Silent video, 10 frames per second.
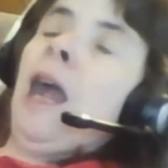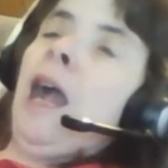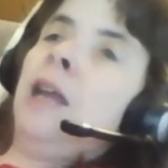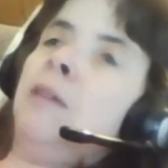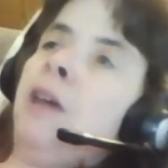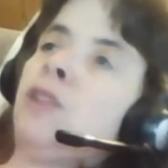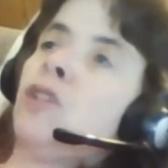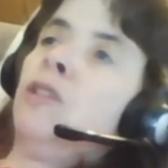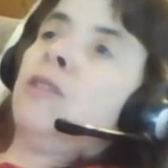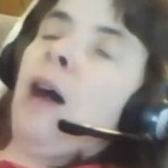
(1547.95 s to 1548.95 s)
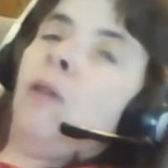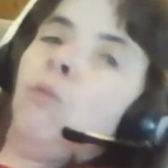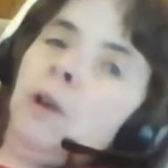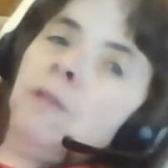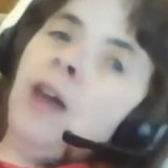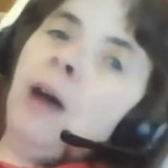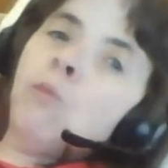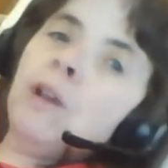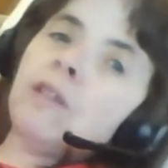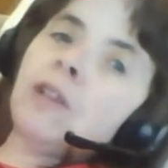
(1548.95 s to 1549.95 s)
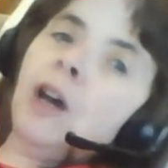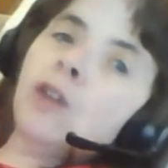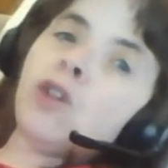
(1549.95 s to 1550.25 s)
And it mentions that one of them was